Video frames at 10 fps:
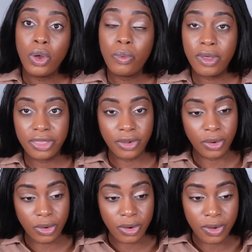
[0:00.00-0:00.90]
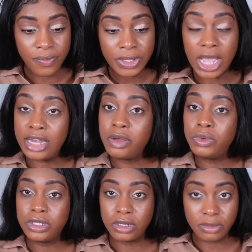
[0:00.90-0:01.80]
with her, and it
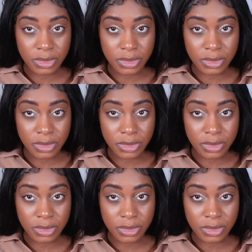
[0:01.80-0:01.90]
was an